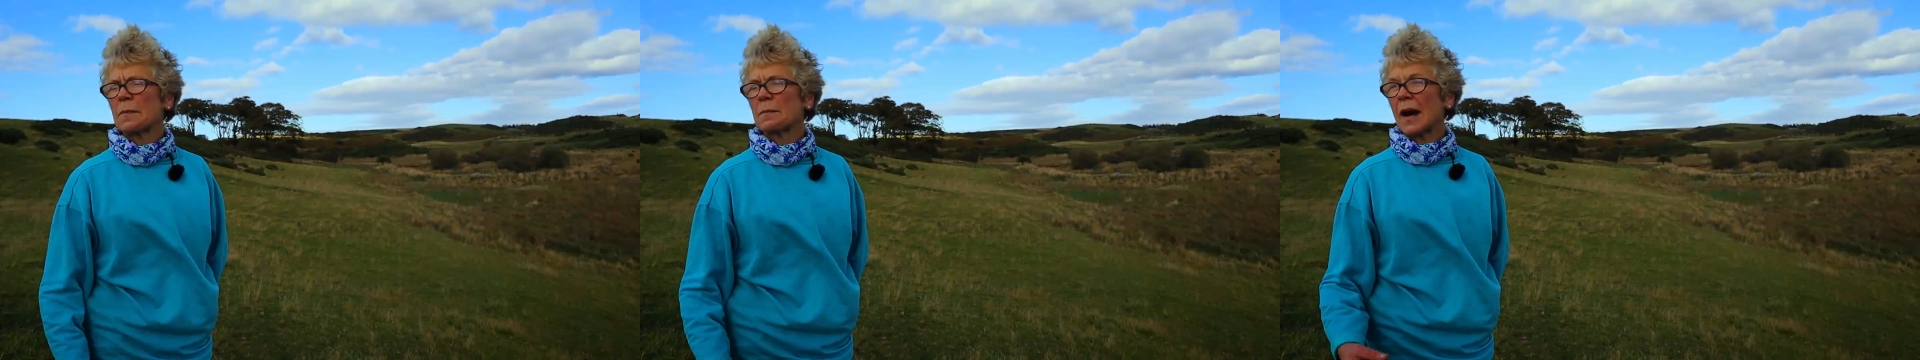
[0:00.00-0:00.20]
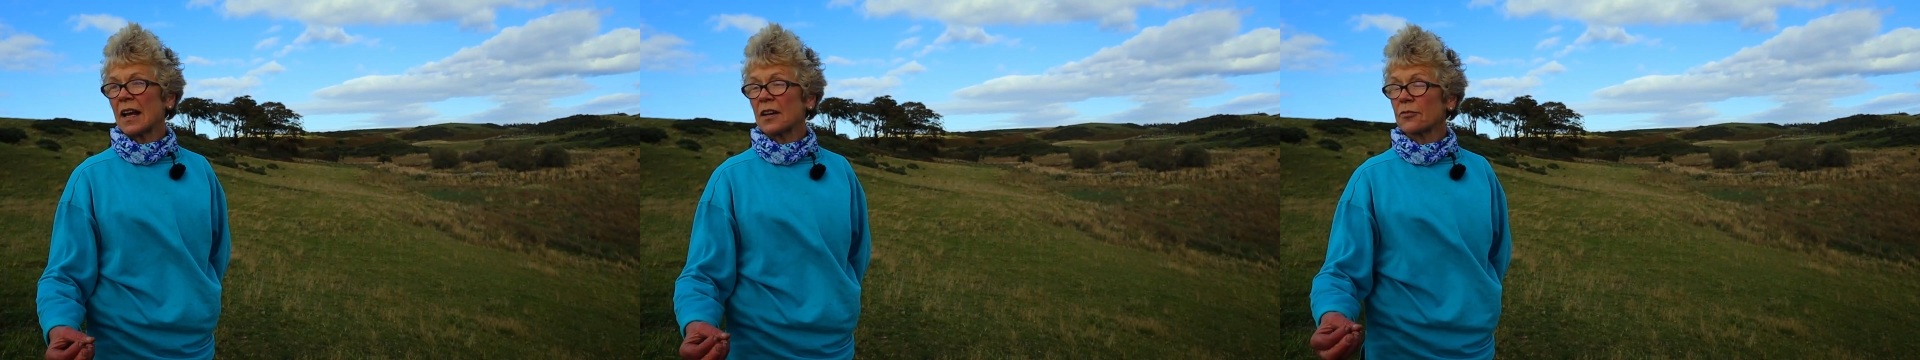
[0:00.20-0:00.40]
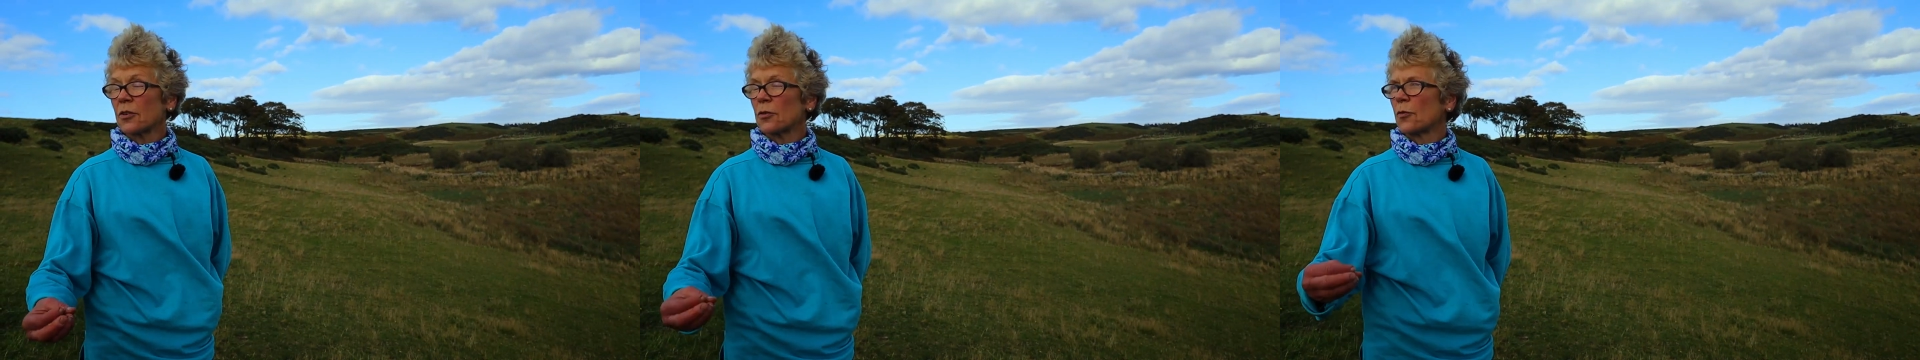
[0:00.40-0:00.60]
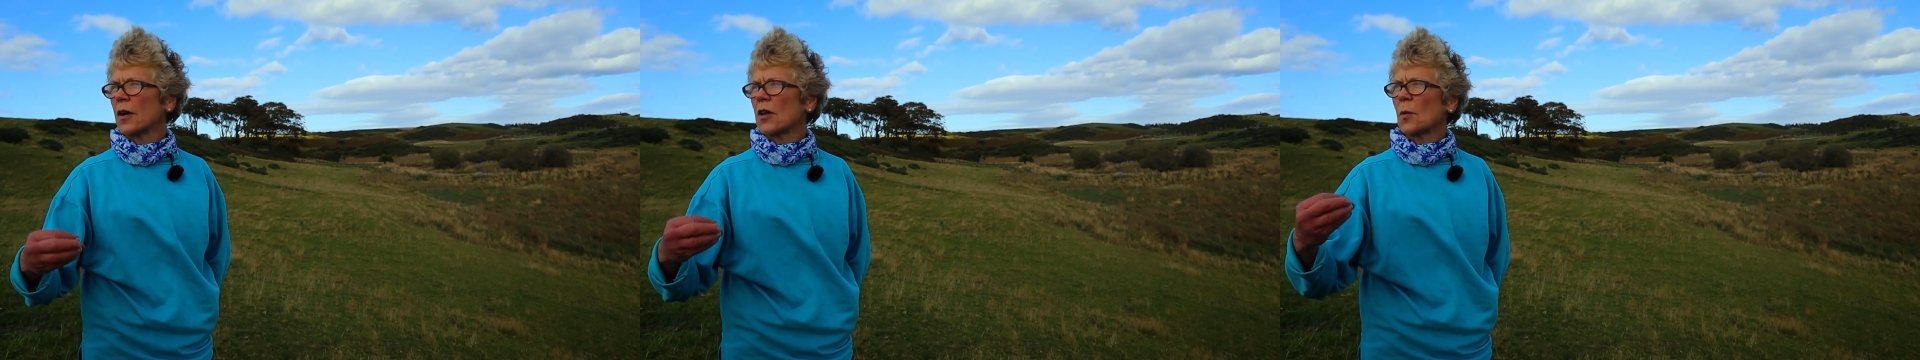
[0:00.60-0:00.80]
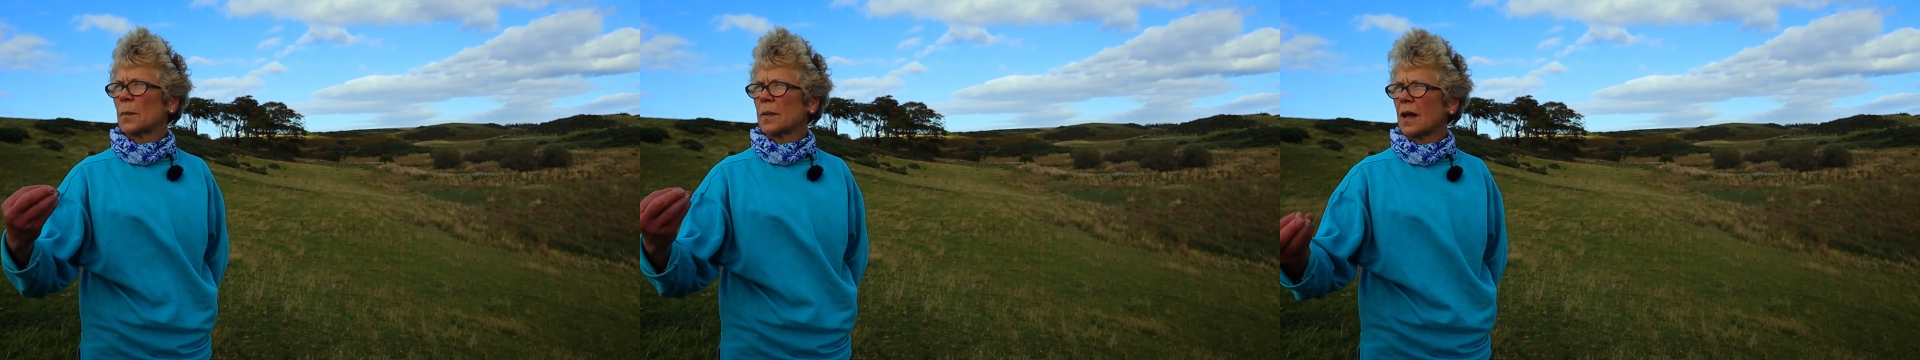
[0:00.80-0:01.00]
very mindful of
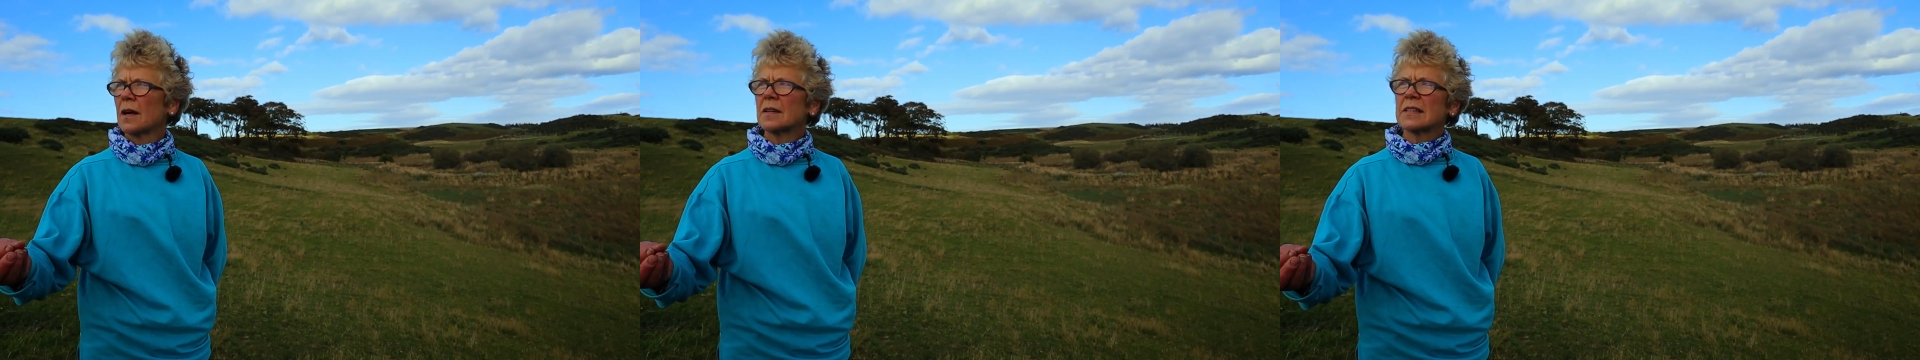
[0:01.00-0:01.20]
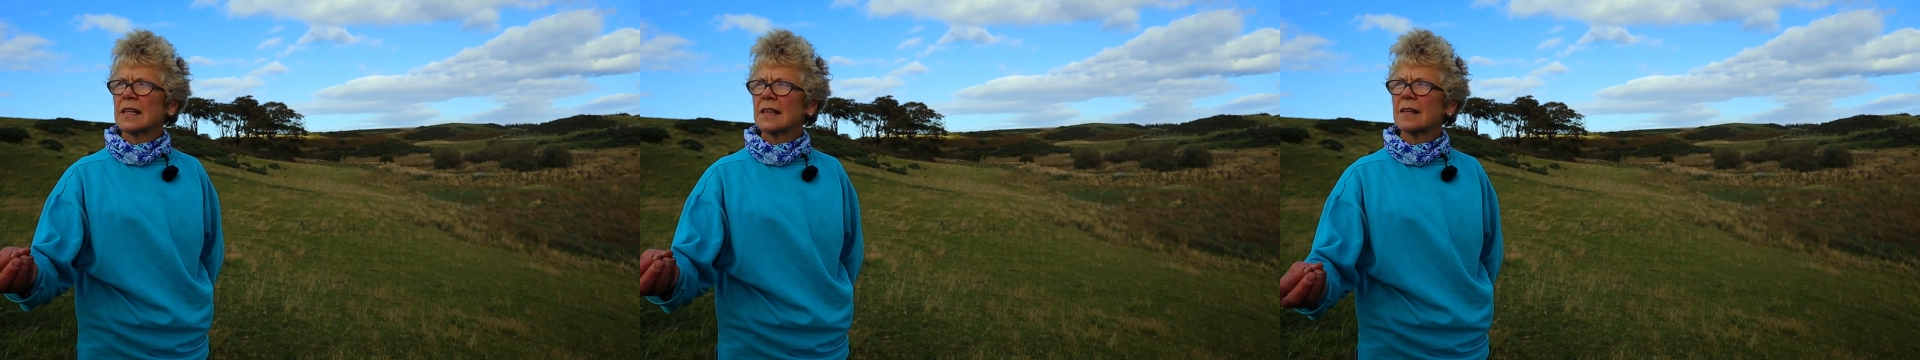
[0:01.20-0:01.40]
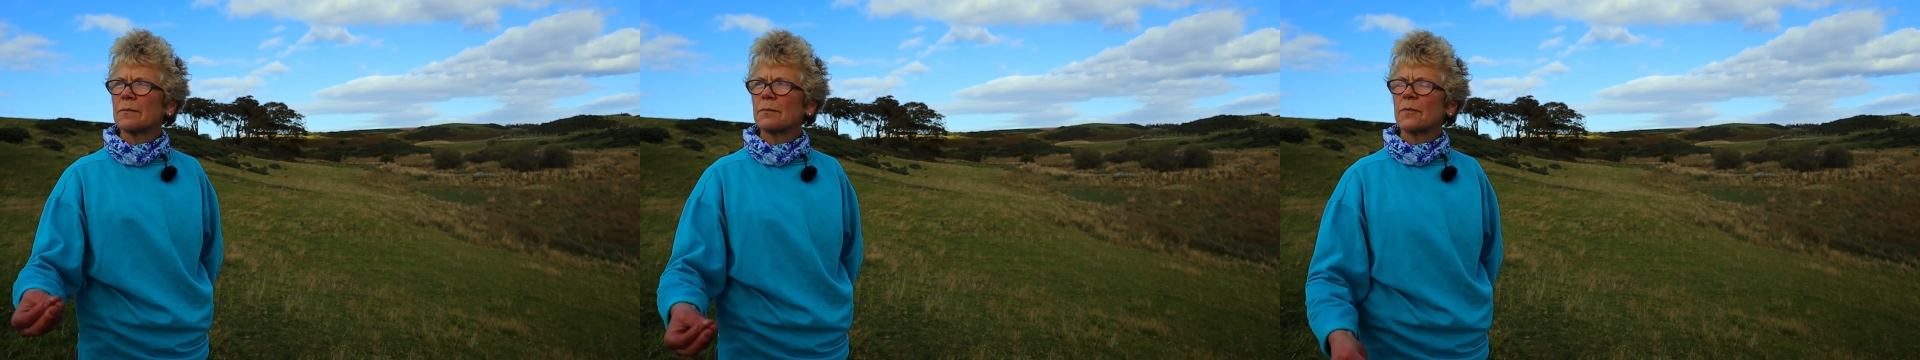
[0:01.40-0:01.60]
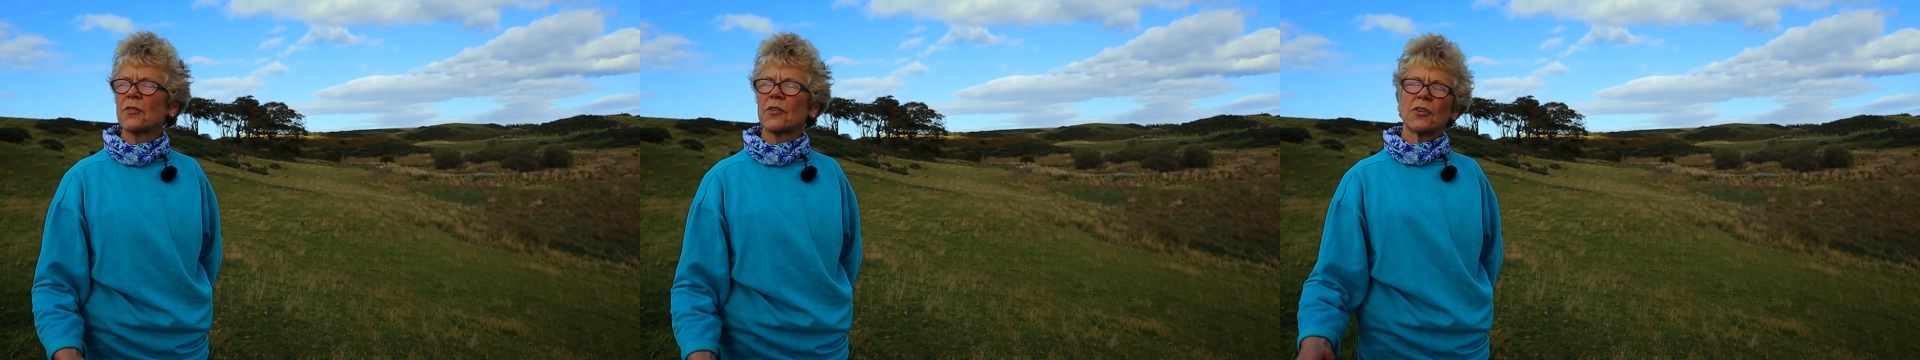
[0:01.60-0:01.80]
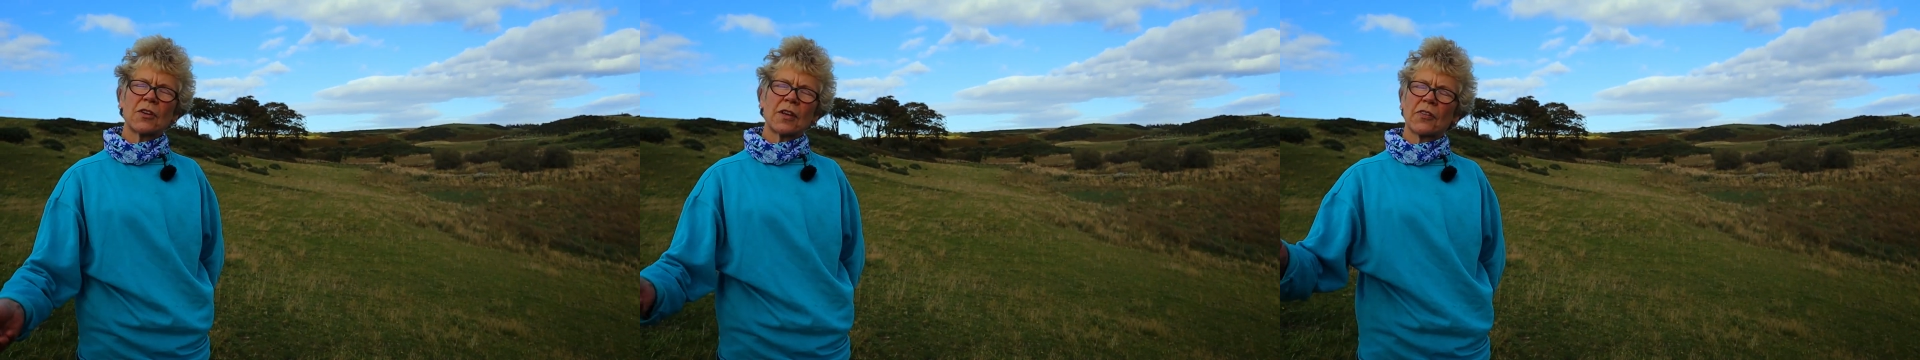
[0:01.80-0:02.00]
where you're planting them so you